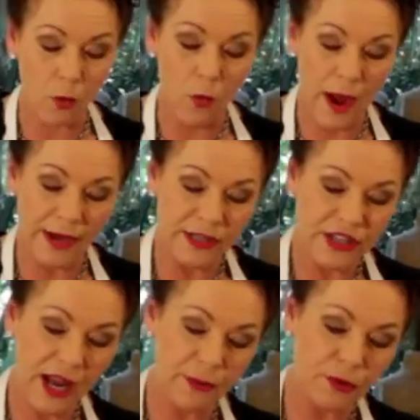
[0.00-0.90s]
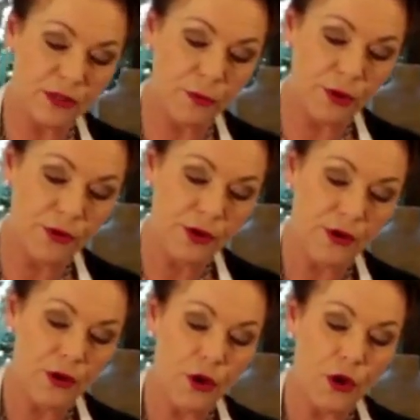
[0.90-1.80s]
one tablespoon
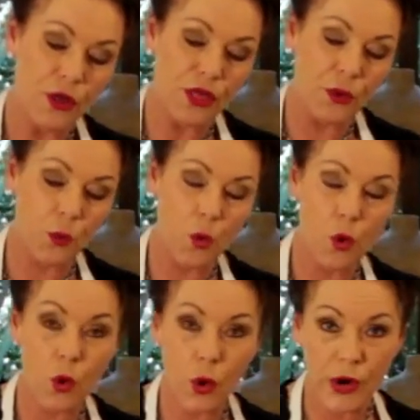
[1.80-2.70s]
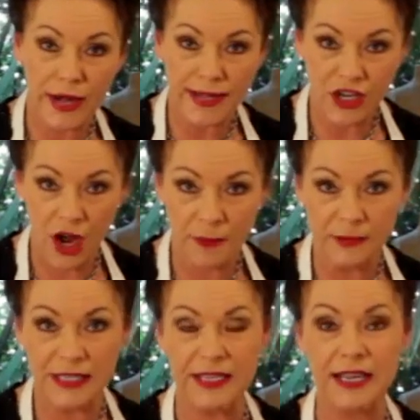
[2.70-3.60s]
three
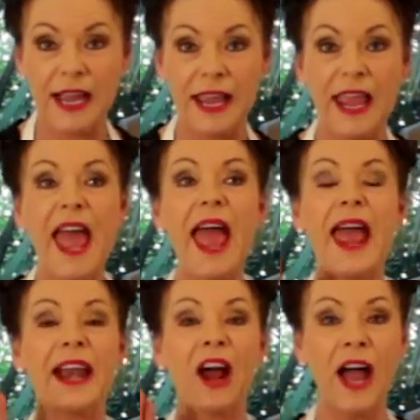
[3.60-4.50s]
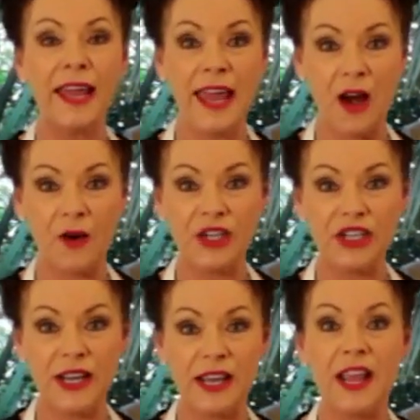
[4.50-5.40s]
times a day, and I
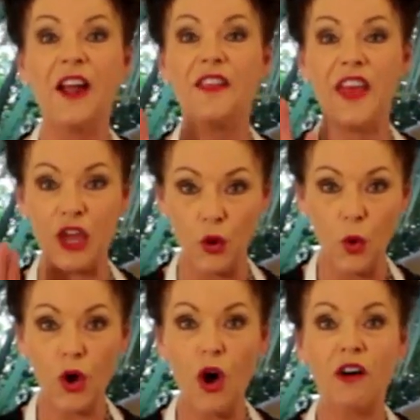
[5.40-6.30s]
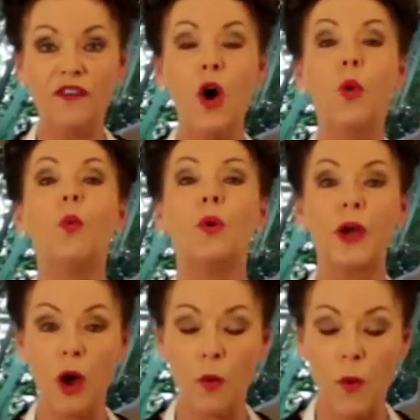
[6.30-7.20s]
guarantee that your cough will
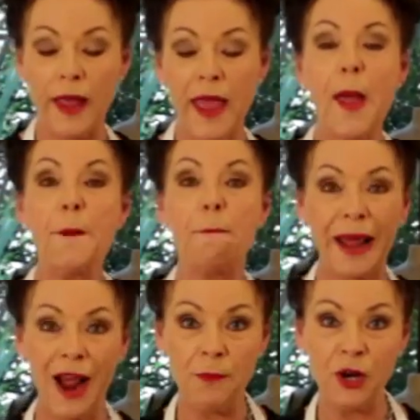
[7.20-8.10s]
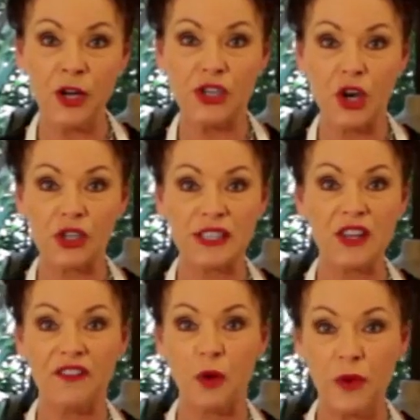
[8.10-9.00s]
go away. But I'm not a doctor, so
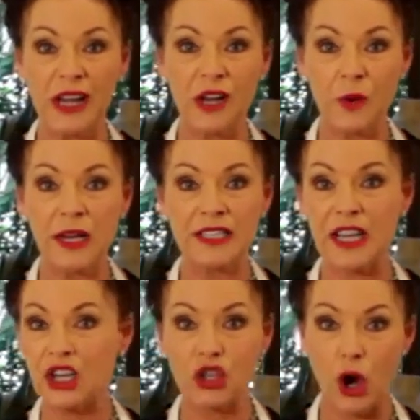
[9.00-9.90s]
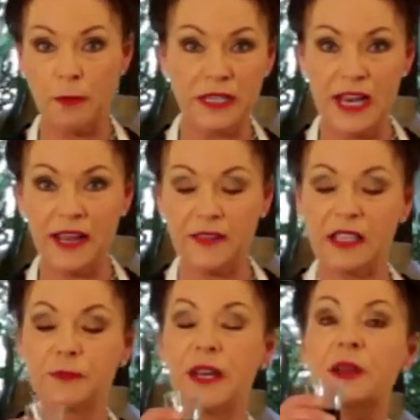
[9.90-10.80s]
if you're really, really sick, don't be taking
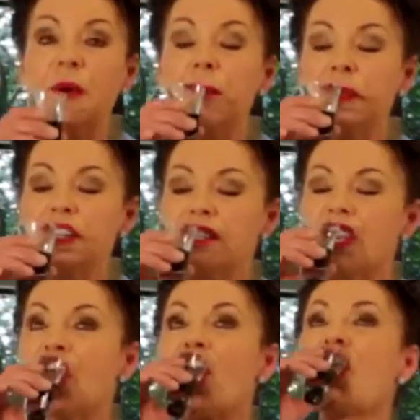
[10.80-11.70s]
this. But anyway, let me just see.